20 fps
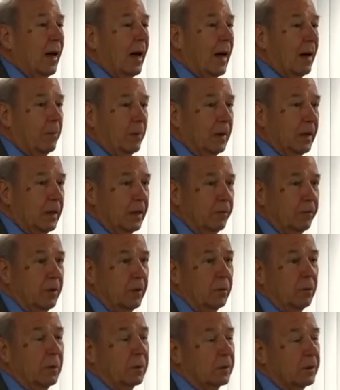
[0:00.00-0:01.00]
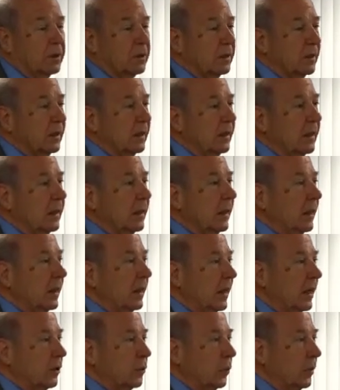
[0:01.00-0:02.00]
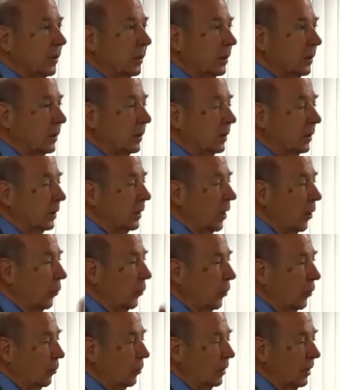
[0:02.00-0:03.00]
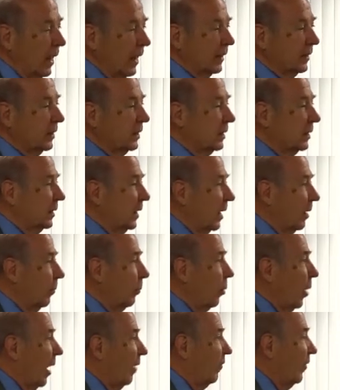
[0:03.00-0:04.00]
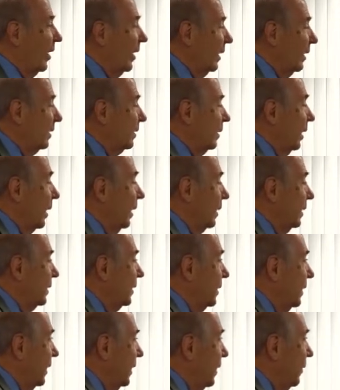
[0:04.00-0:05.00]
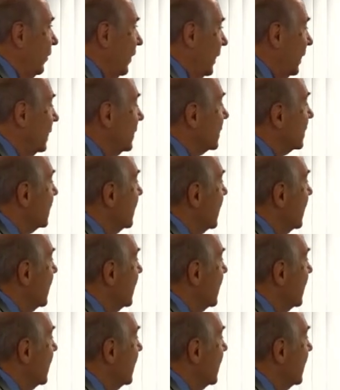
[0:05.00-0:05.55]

believe that we'll see as we go through the next set of prophetic events